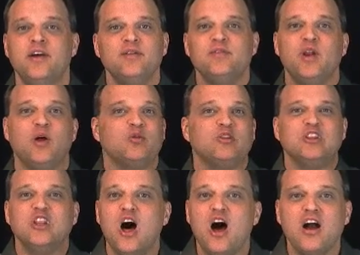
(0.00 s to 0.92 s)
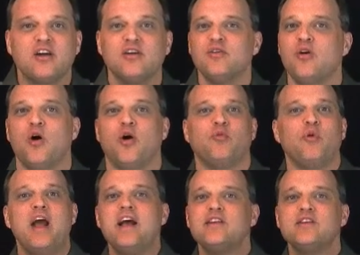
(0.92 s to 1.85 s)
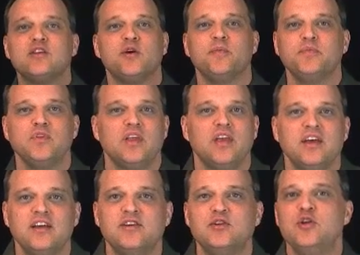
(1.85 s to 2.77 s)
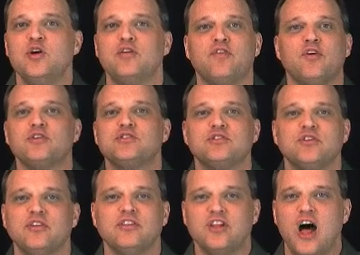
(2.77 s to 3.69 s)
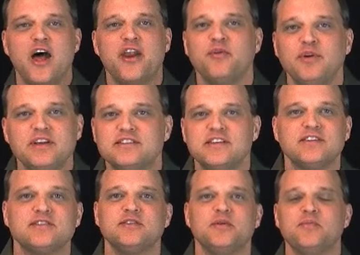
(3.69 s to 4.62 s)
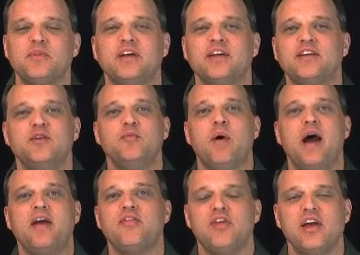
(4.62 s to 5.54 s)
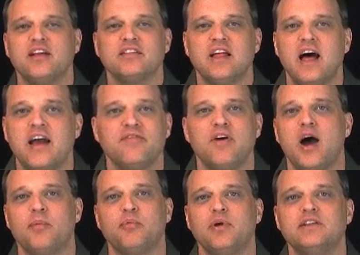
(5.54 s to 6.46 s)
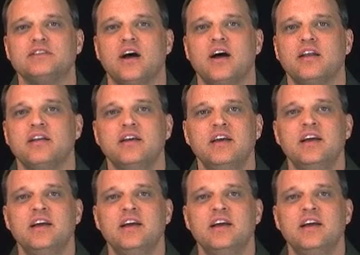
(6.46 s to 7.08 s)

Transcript: you know, luck or random universal lottery system that you might think life operates on.